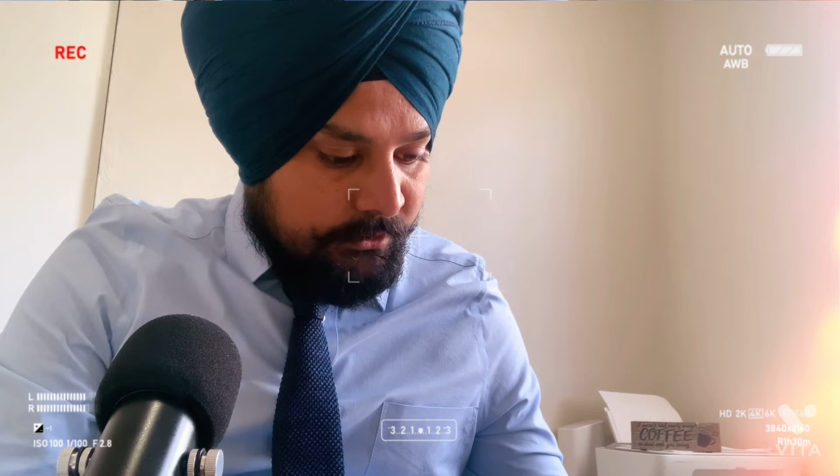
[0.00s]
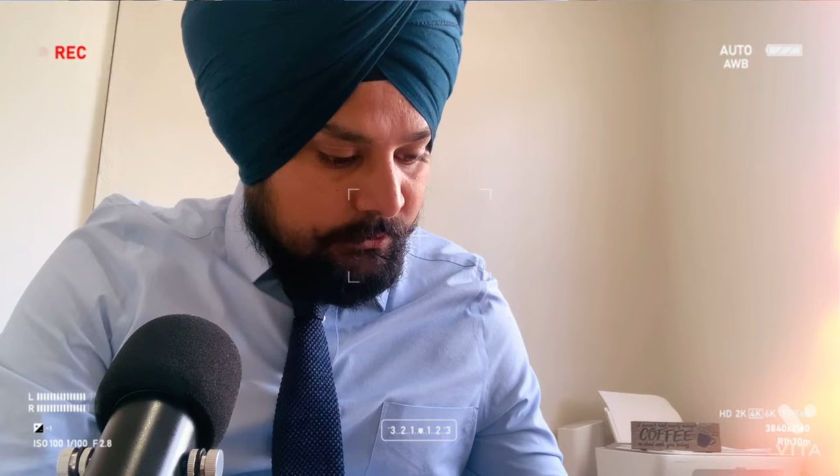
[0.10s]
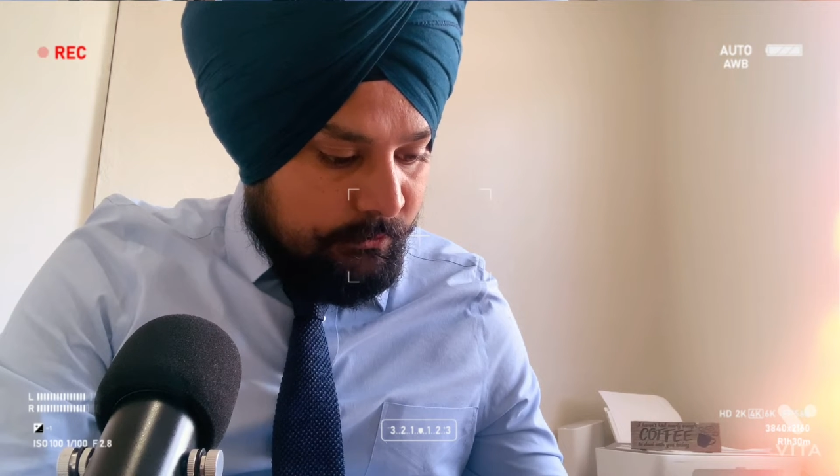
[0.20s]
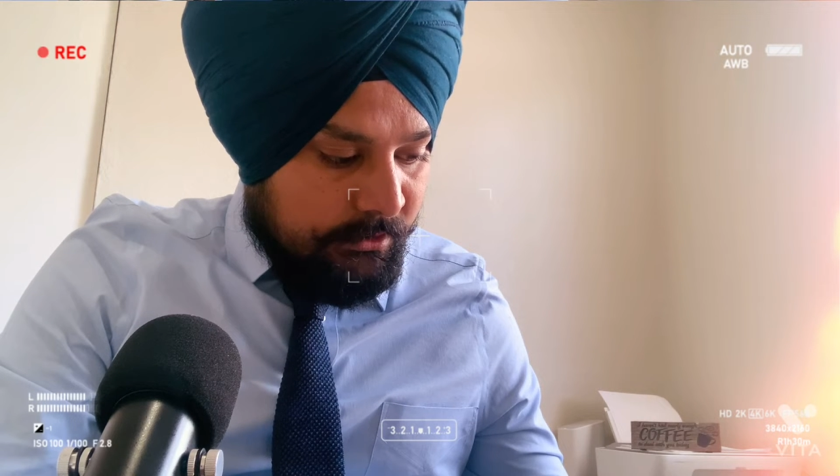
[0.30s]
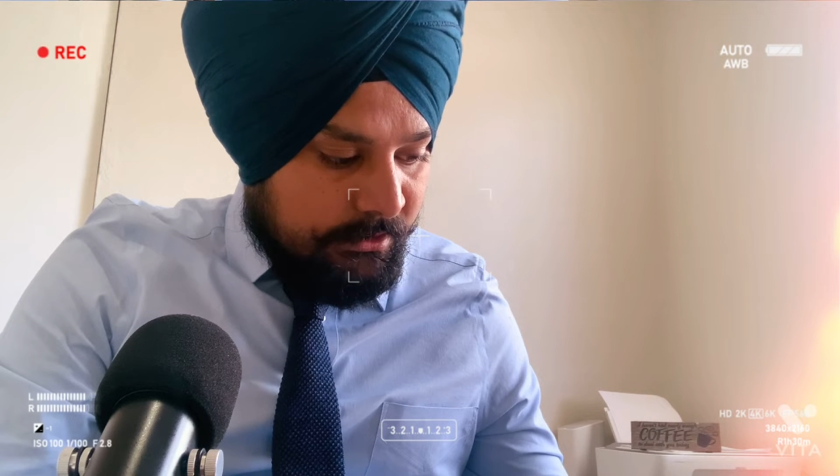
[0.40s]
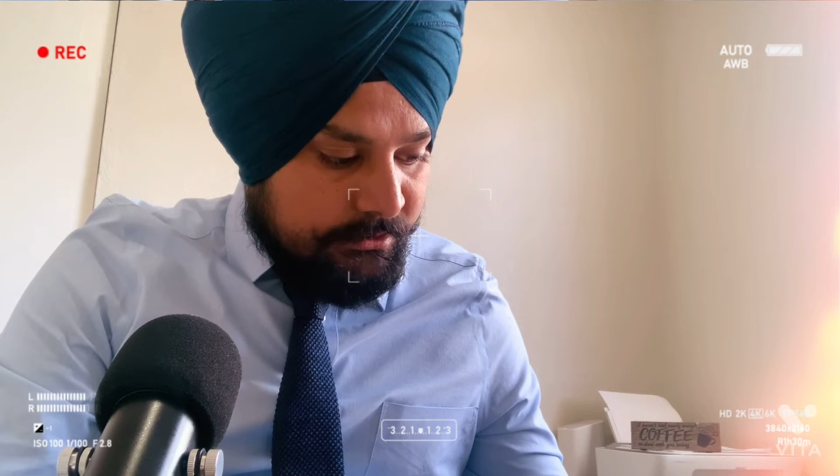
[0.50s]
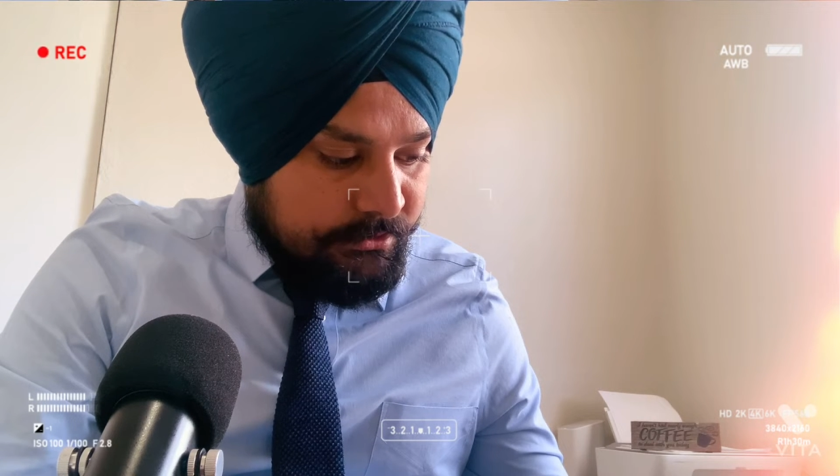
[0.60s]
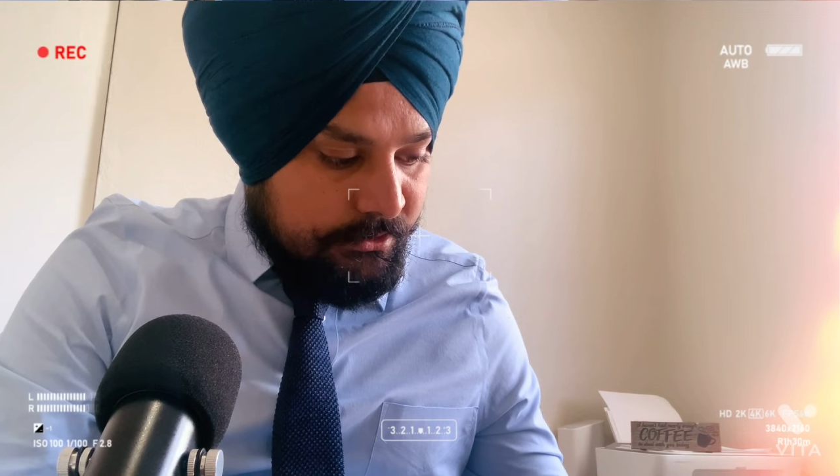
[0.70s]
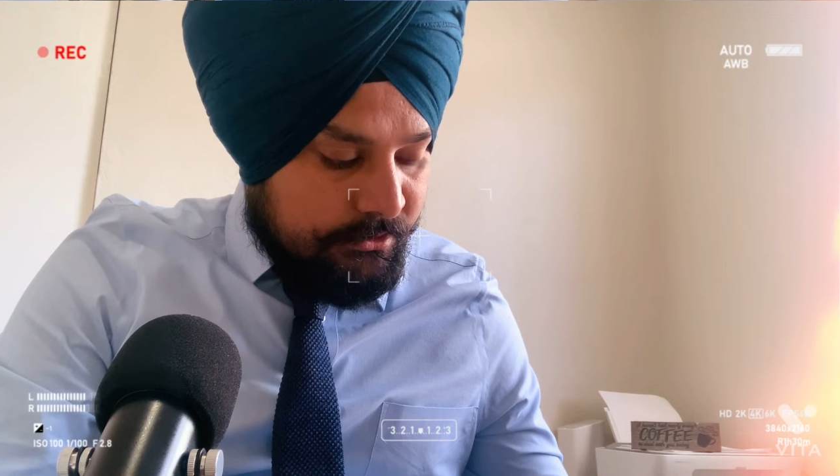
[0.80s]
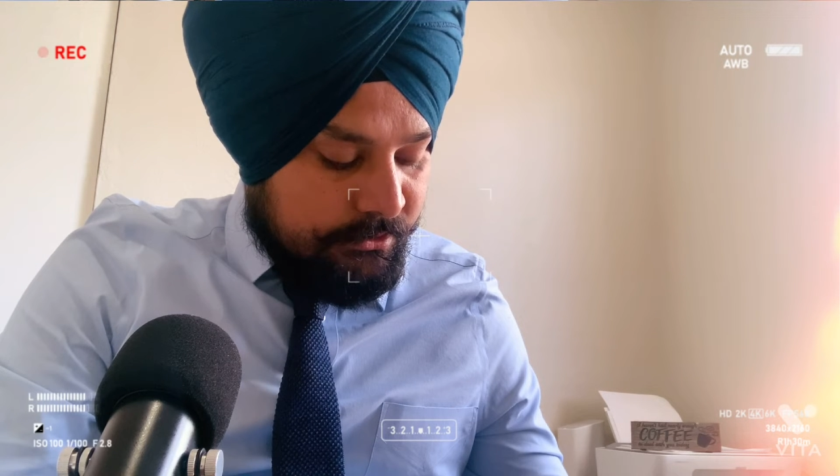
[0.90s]
two
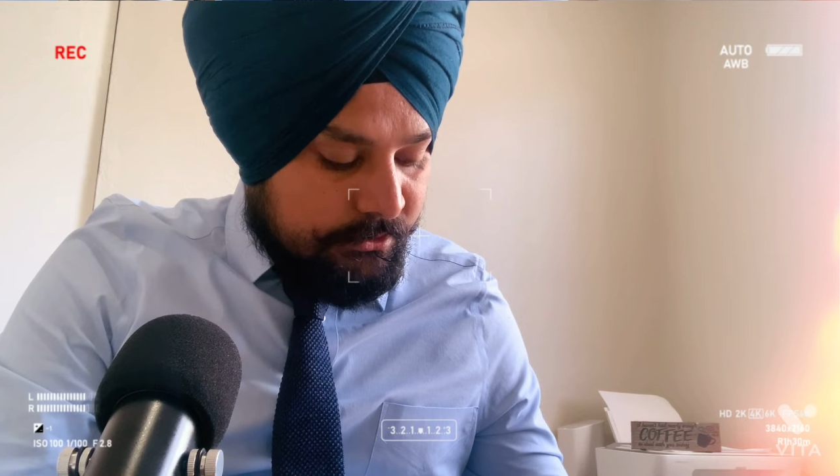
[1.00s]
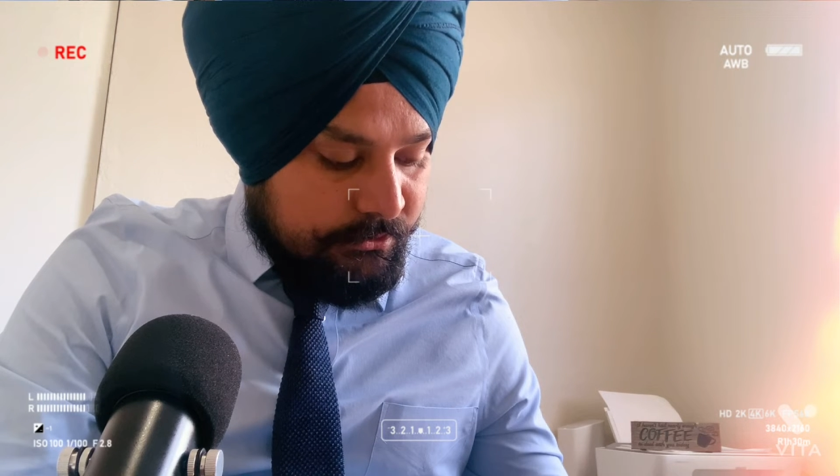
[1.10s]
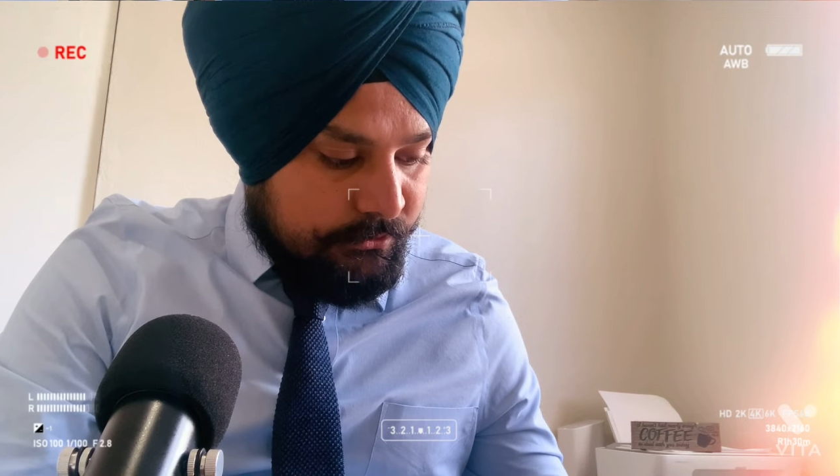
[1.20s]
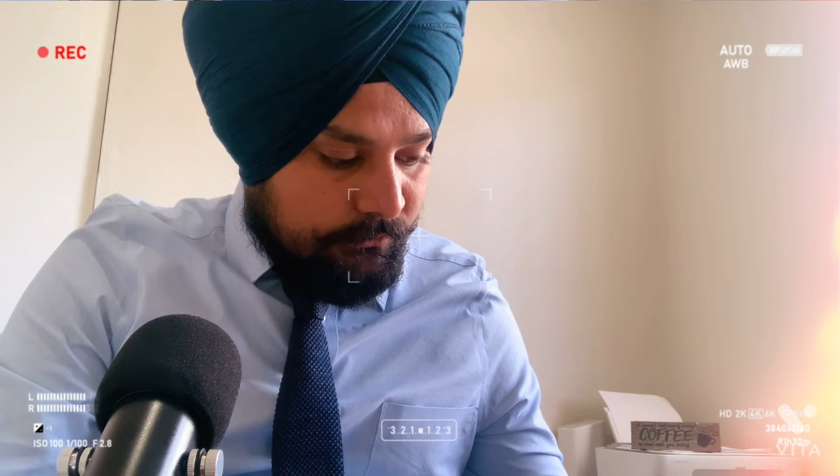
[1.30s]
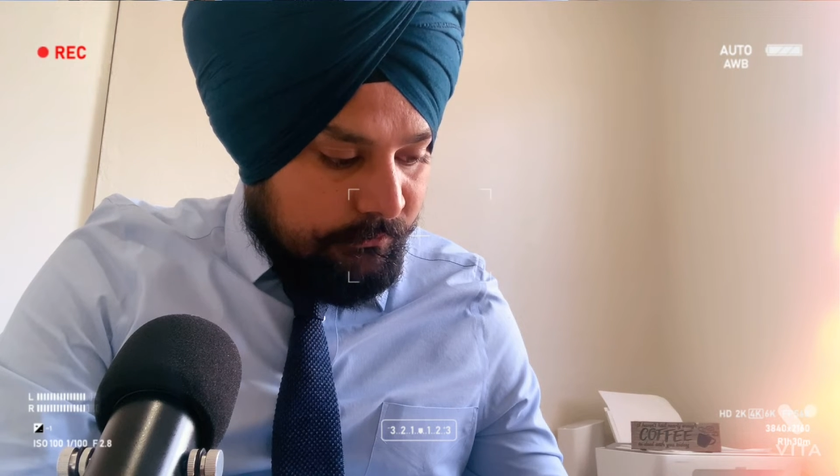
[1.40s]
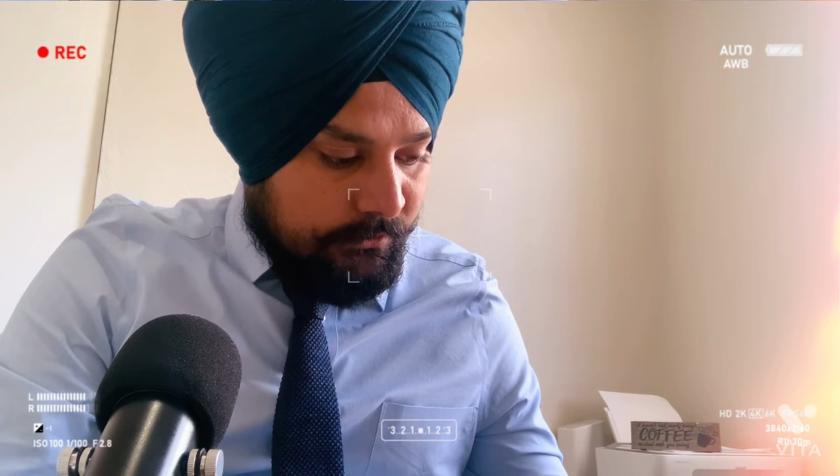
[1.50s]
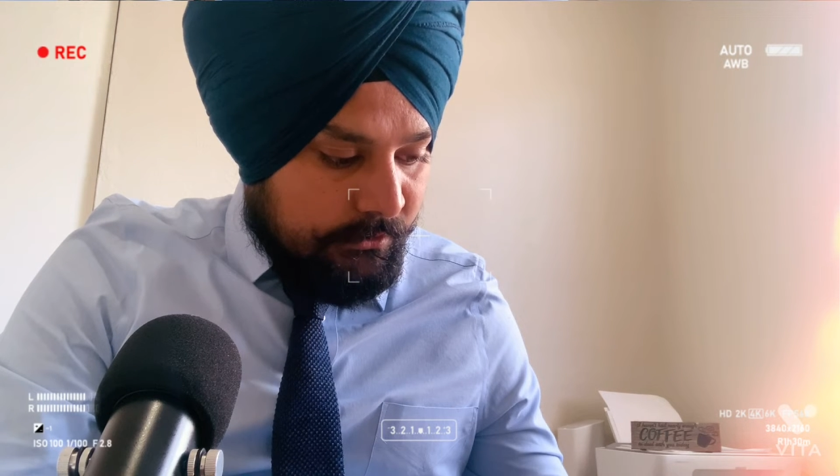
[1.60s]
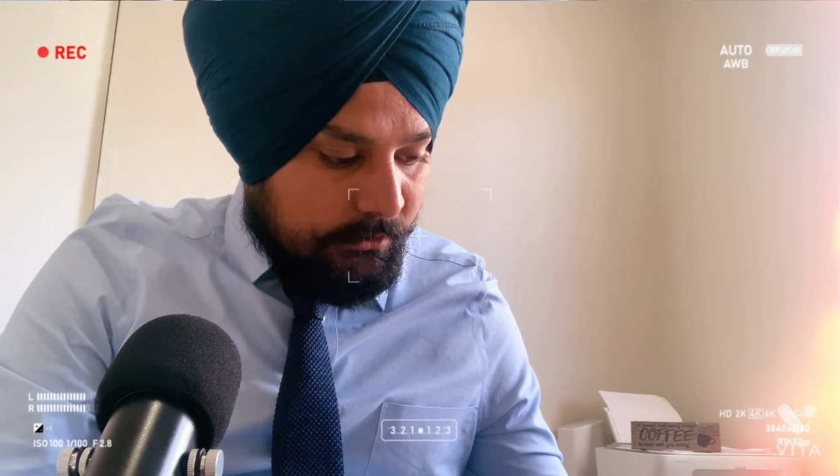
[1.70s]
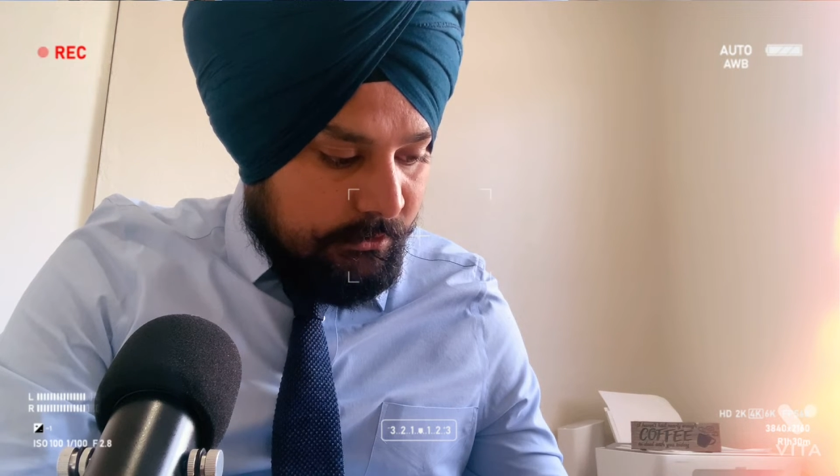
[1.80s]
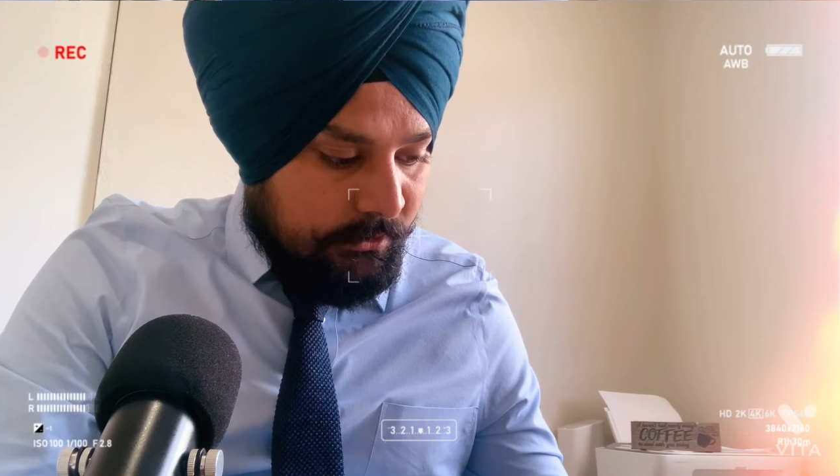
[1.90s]
largest regions of the
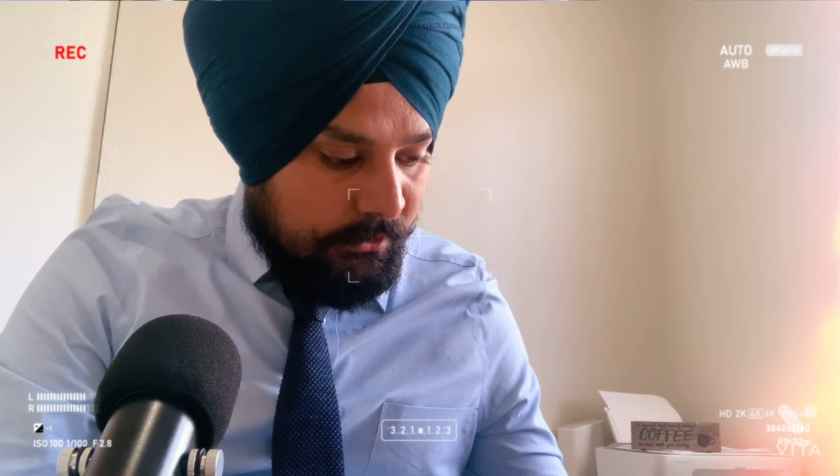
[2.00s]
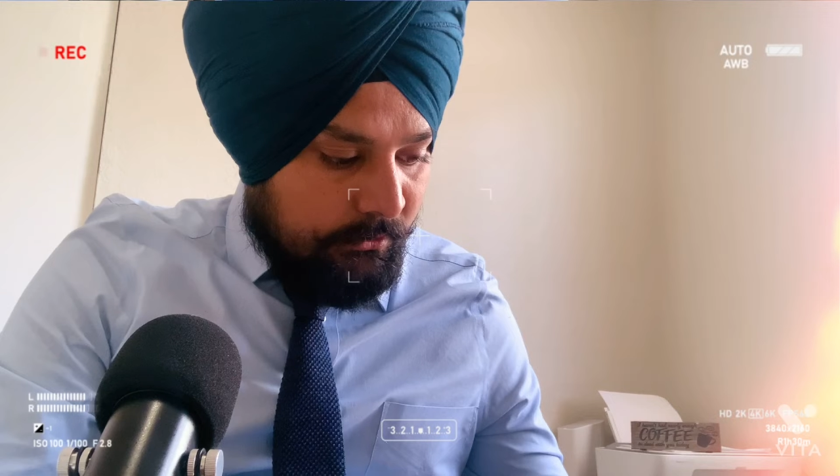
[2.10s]
figure,